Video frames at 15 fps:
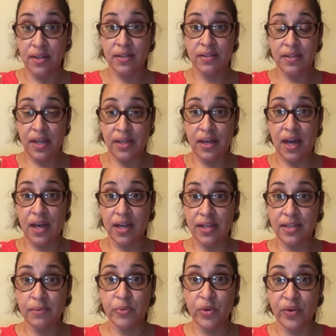then I
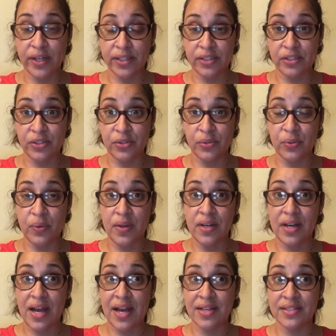am going to
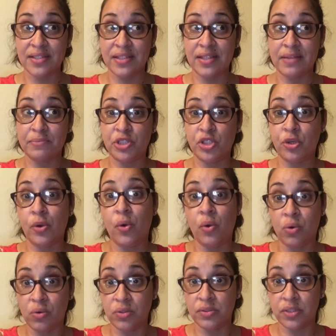ask them to
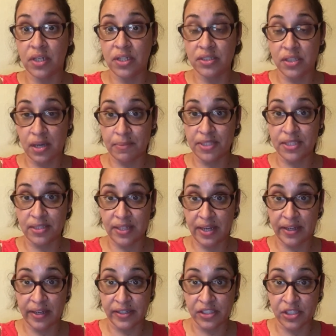hold a Thomas the
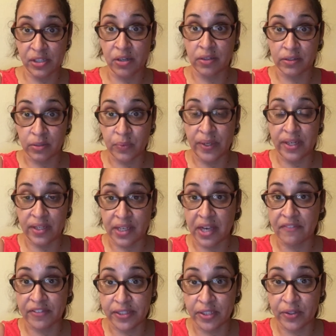Tank Engine on the way to the
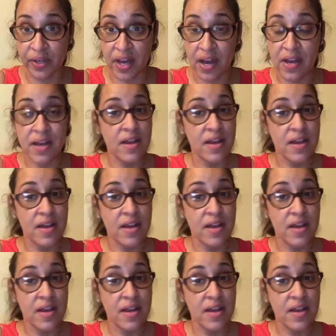cafeteria.